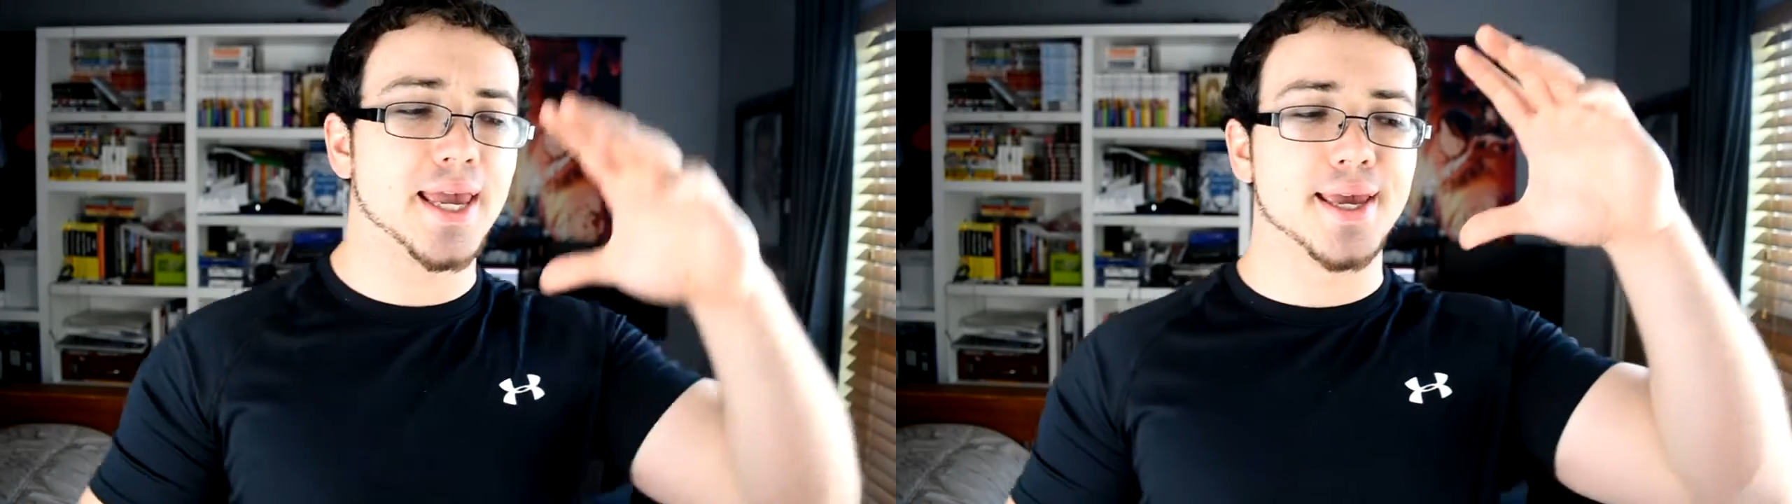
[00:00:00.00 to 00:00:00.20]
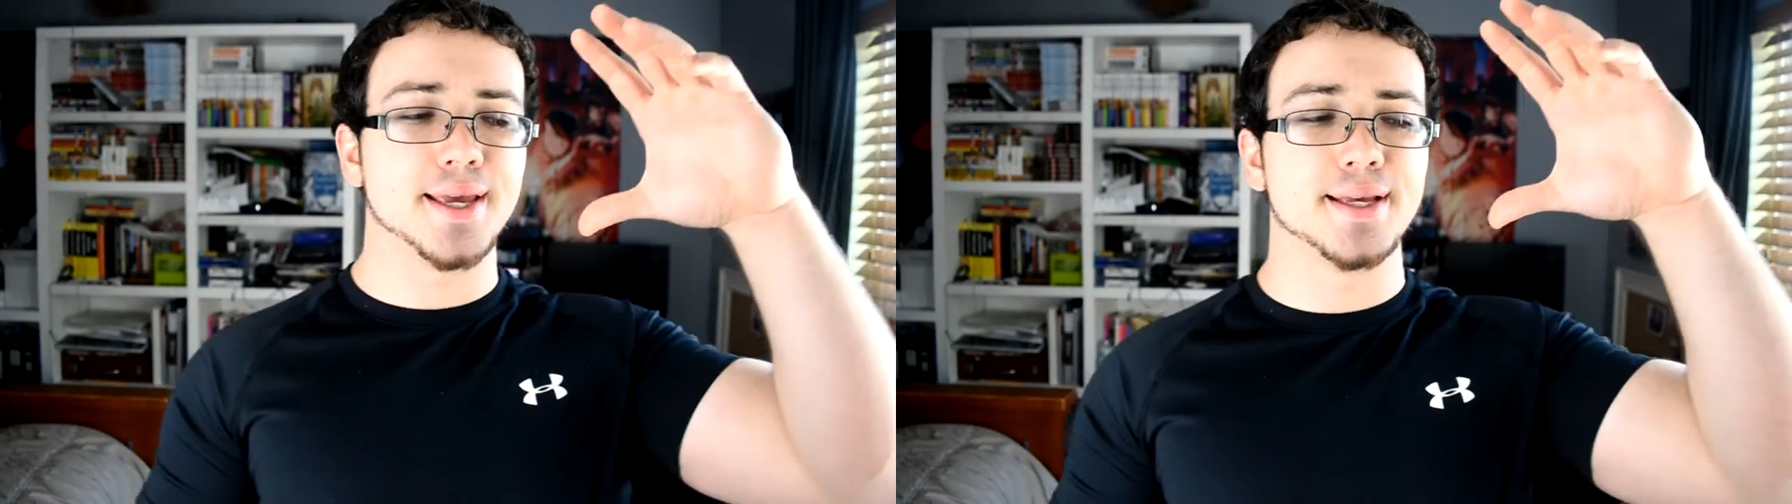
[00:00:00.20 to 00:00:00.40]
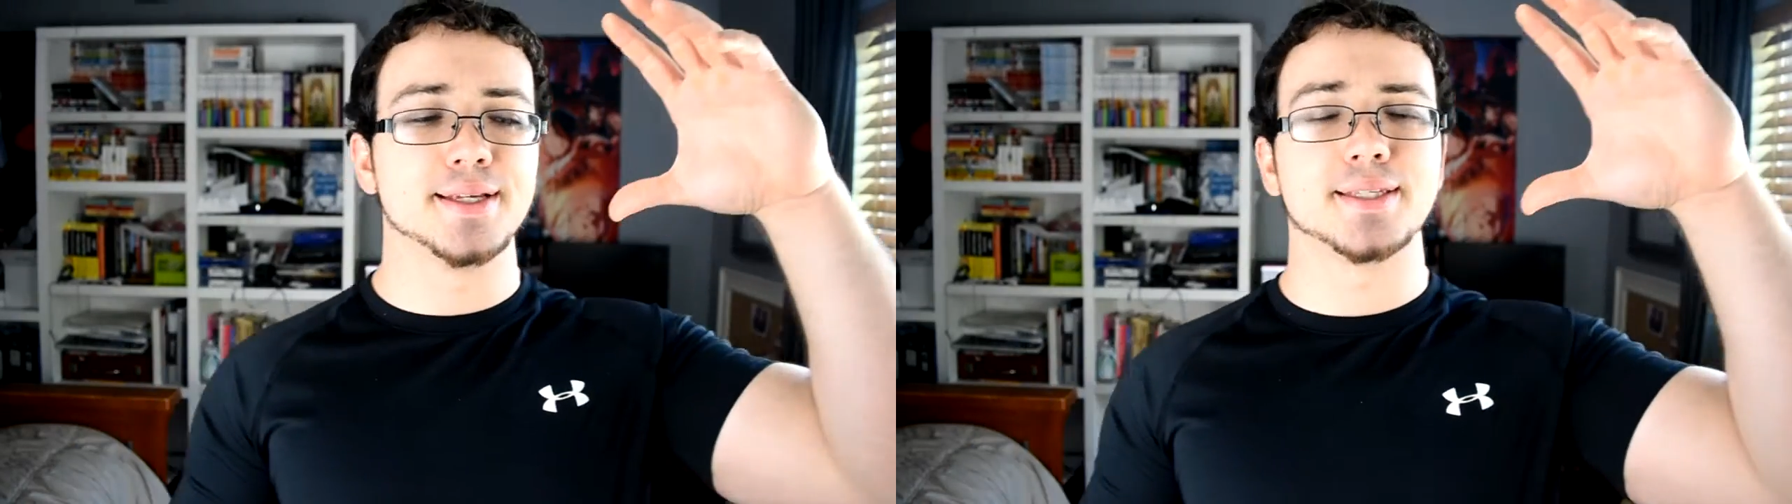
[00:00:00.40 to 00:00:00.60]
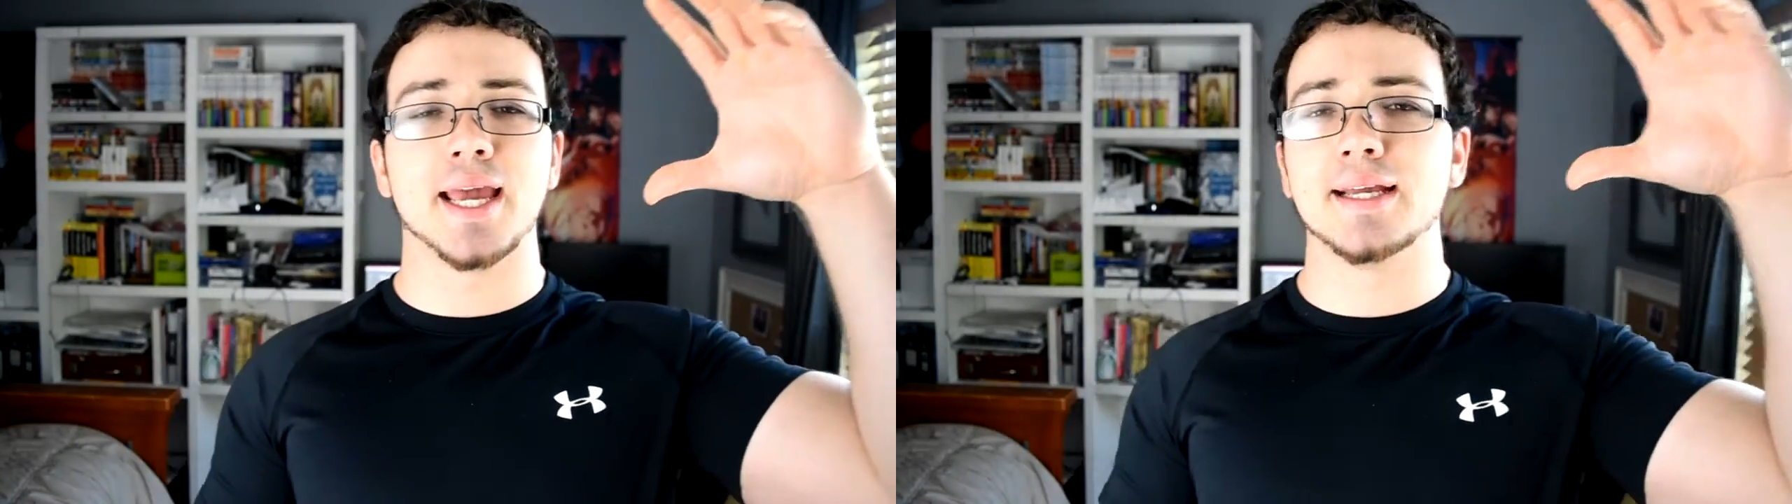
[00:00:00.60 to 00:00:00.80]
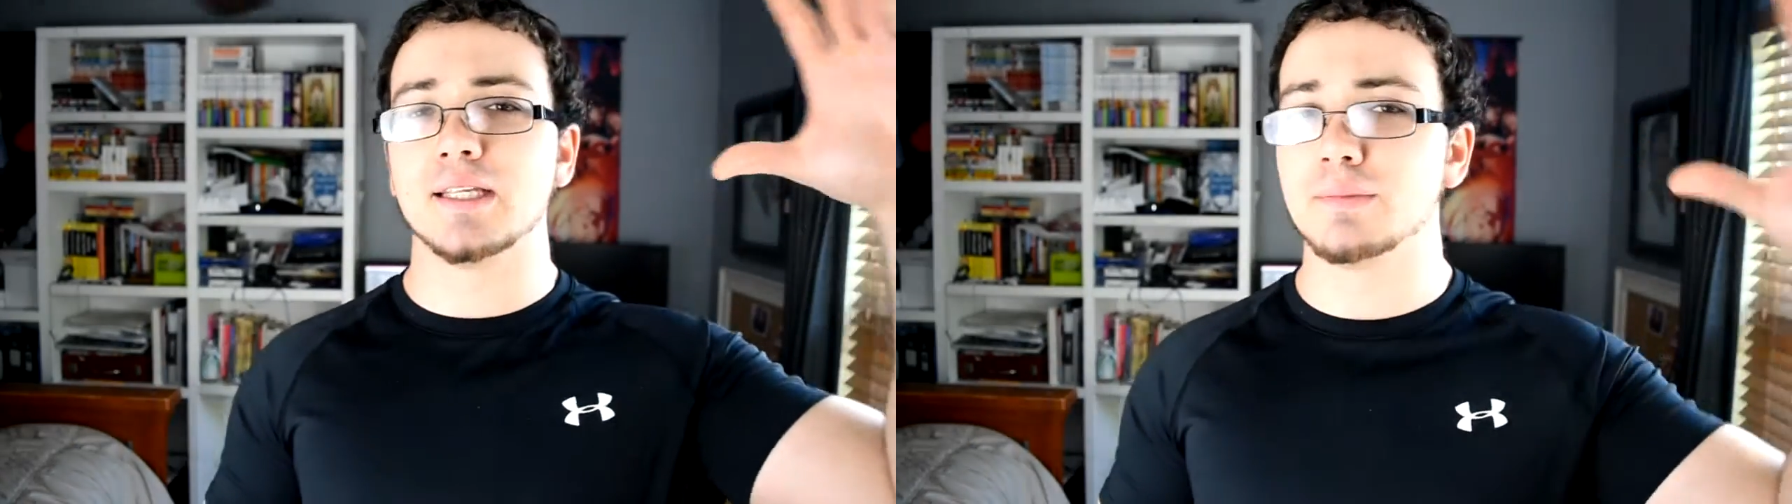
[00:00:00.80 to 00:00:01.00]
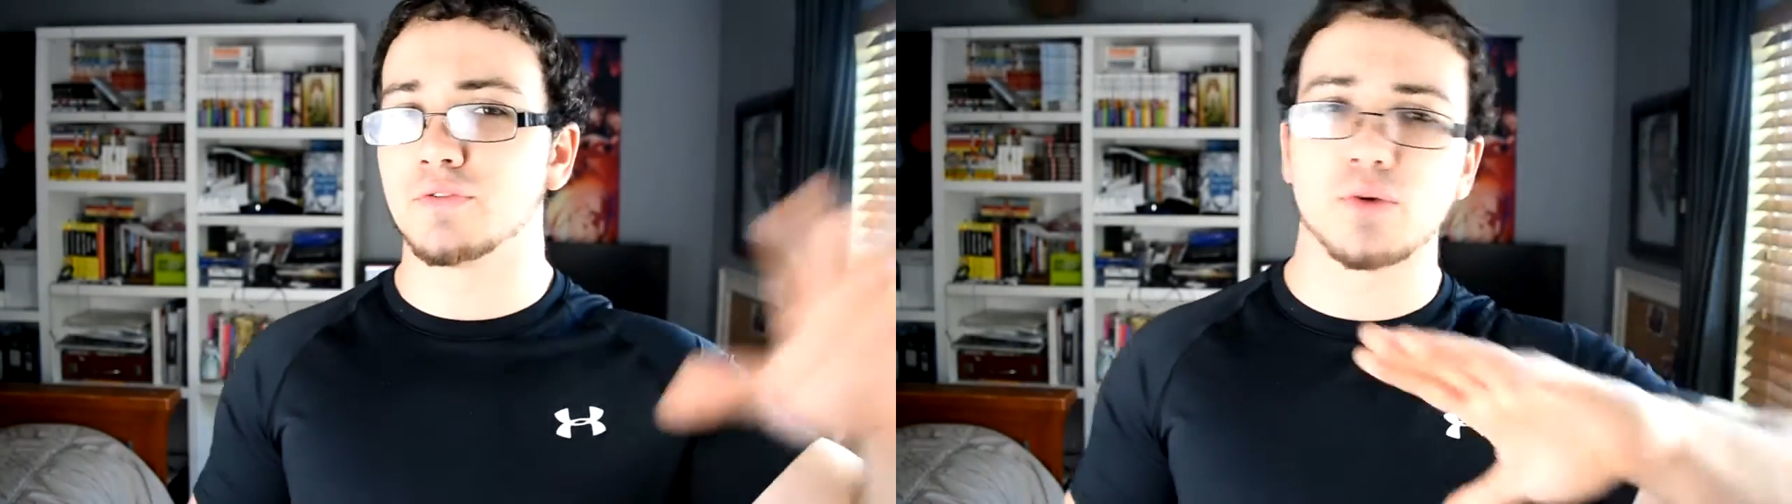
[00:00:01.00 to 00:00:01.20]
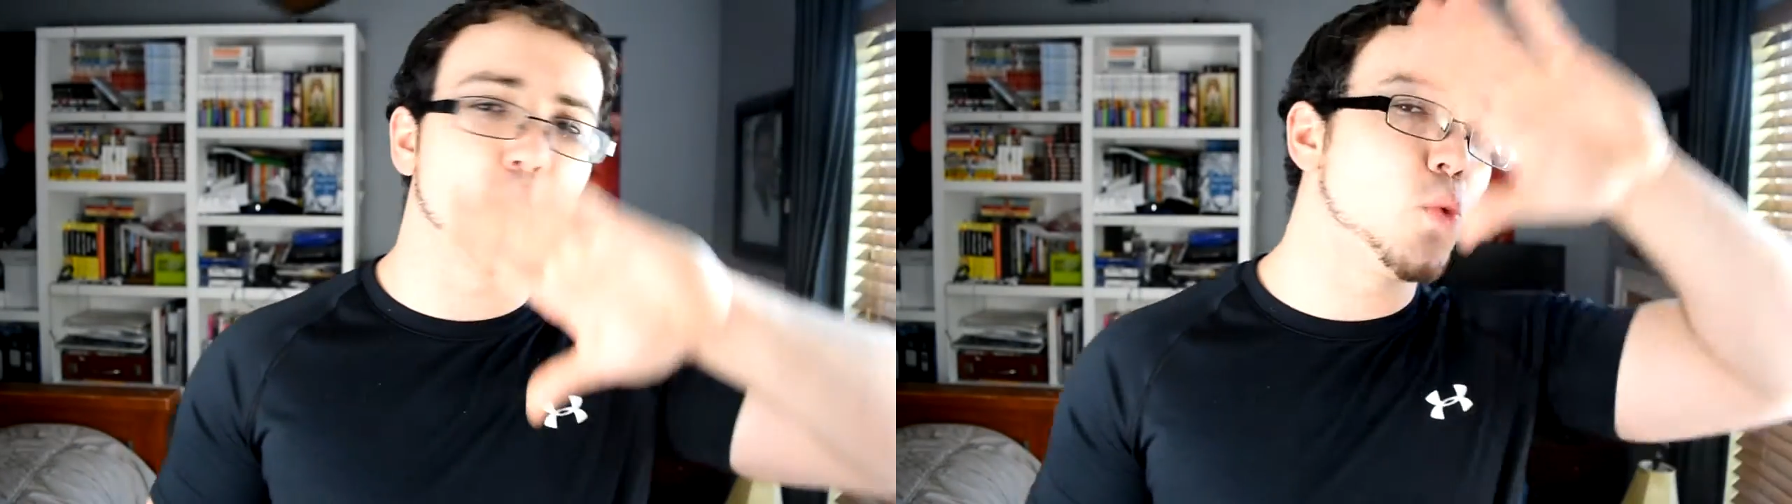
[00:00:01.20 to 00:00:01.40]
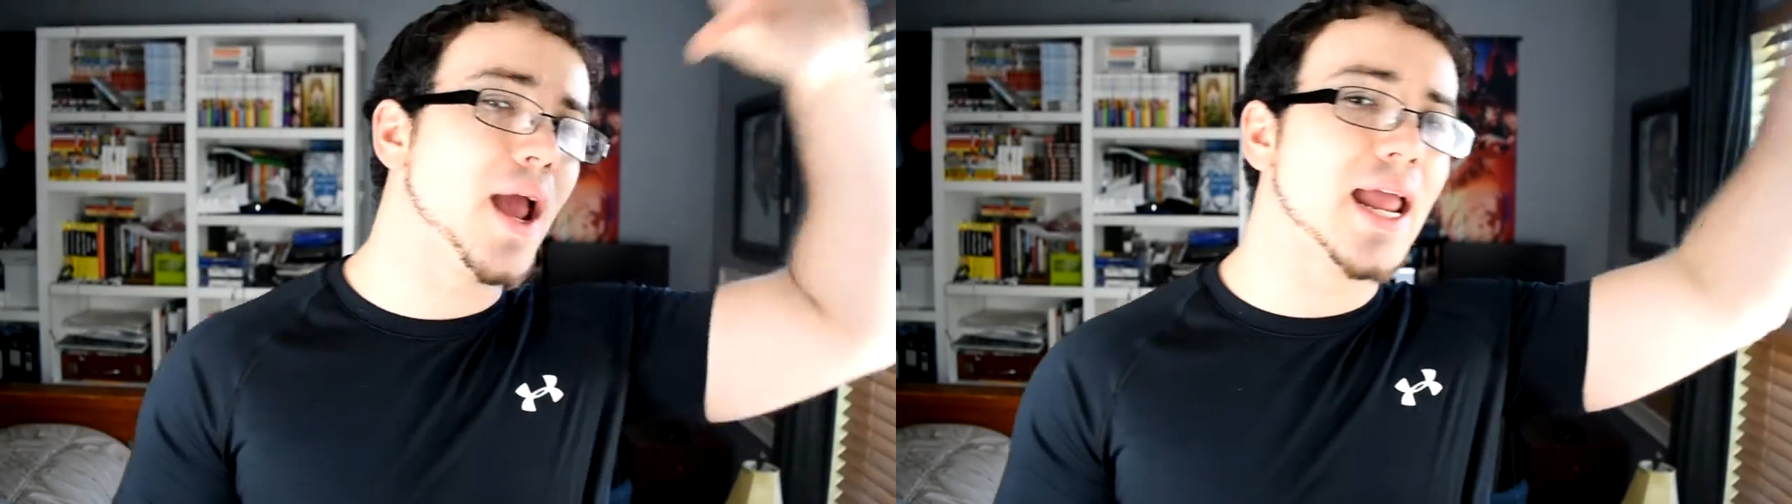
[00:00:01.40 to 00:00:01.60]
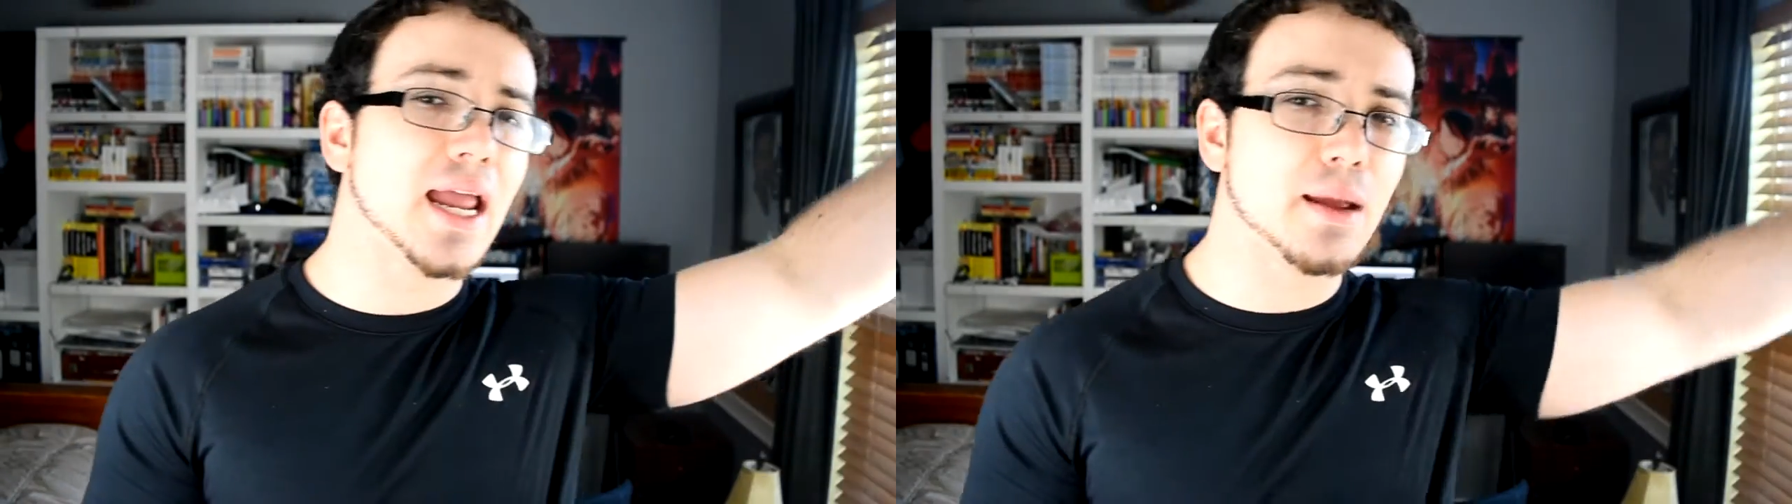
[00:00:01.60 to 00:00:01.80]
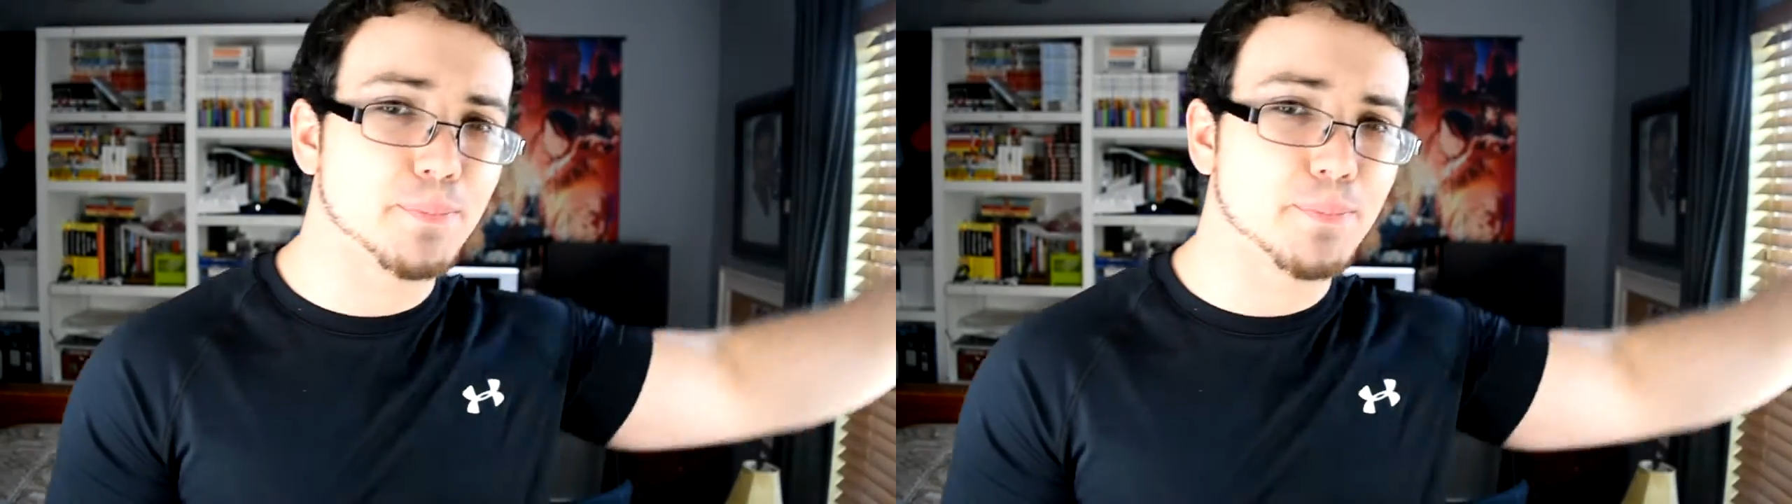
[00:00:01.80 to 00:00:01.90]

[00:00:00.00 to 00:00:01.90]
is a demon from way